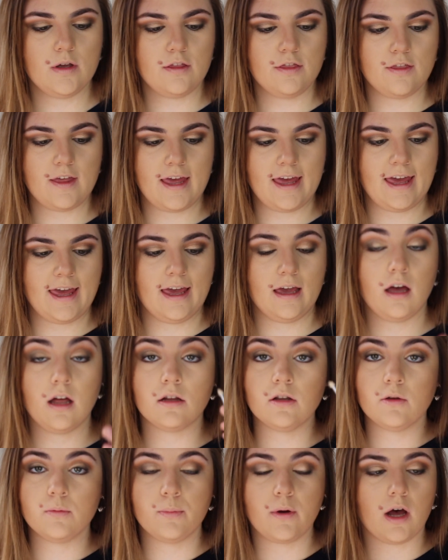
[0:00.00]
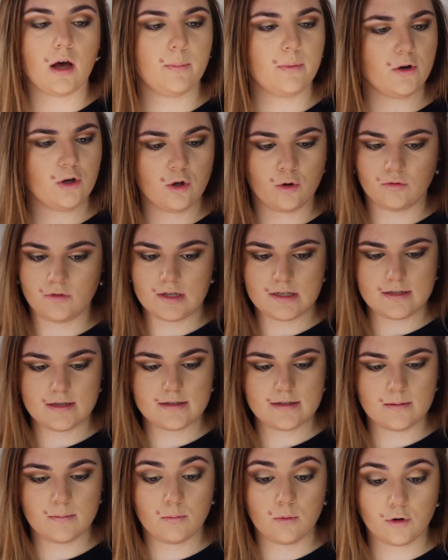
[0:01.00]
with a ColourPop, or no, this
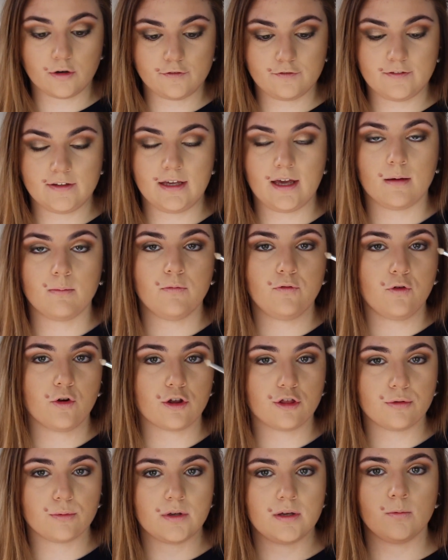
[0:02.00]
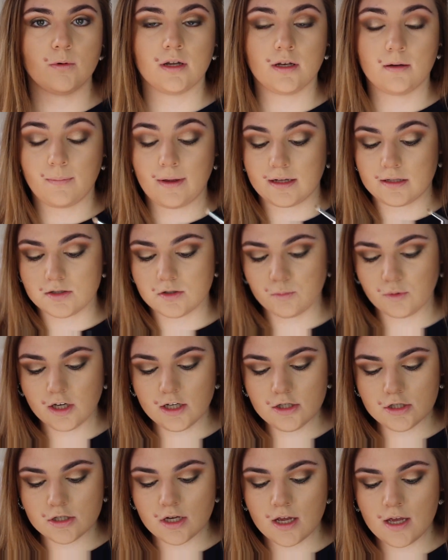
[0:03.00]
is a Morphe M431 pencil
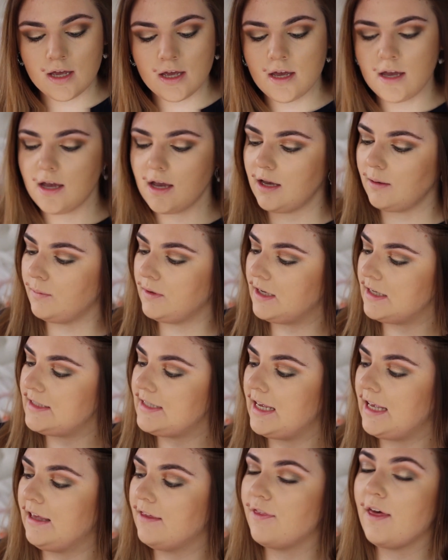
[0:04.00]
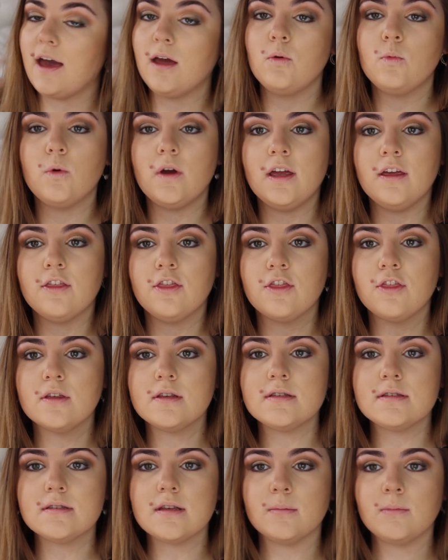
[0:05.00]
brush. I'm going to take that with
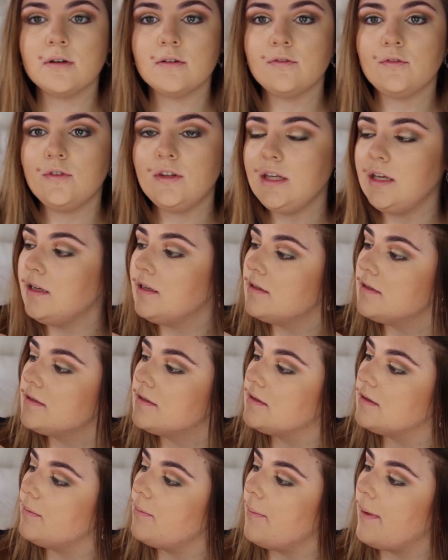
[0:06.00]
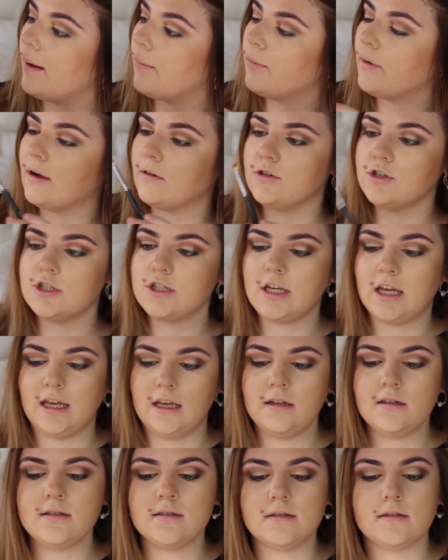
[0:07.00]
some of these matte brown
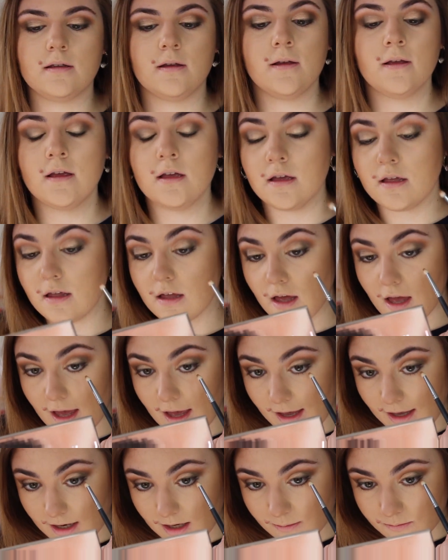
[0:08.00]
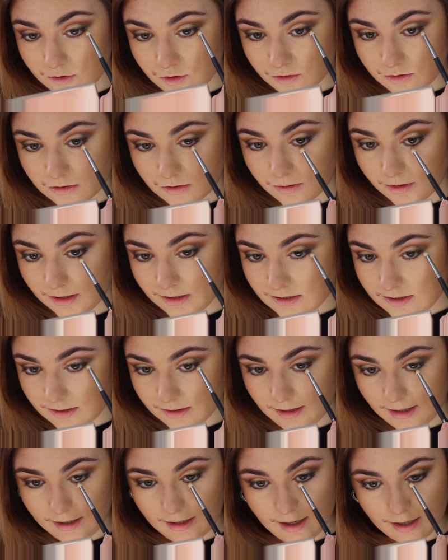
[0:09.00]
shades, and I'm just going to
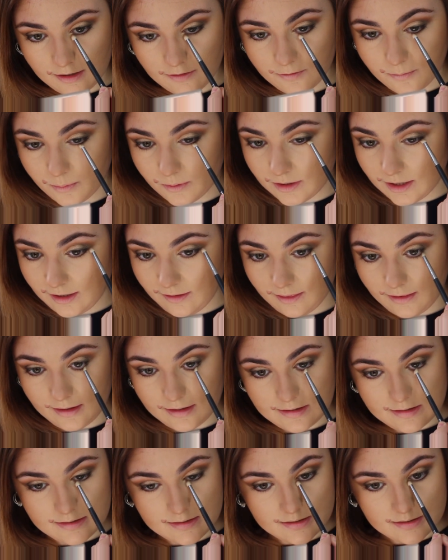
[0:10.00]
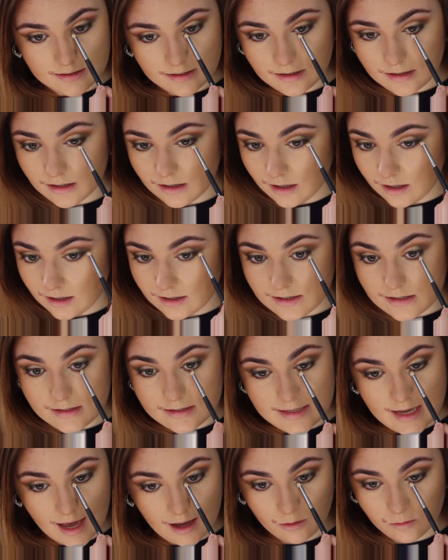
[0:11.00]
like kind of blend this
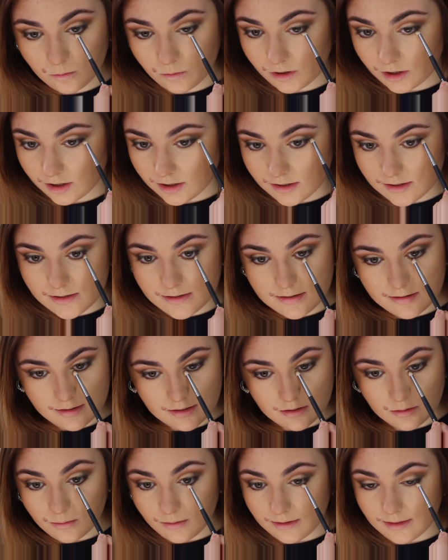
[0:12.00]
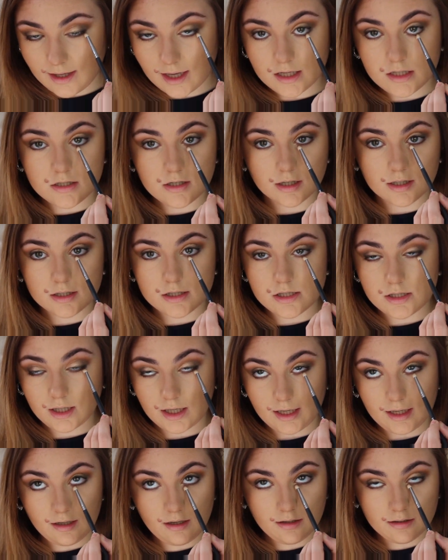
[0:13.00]
downwards with that dark
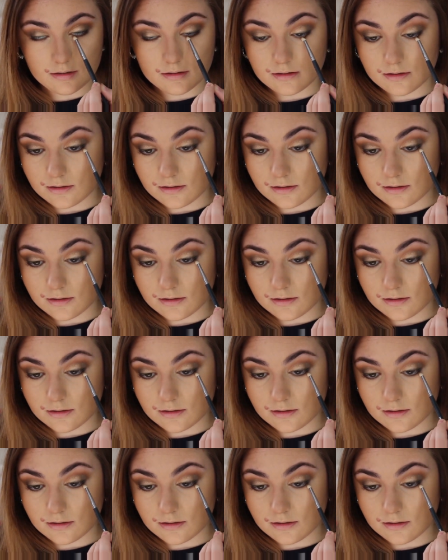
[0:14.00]
shade.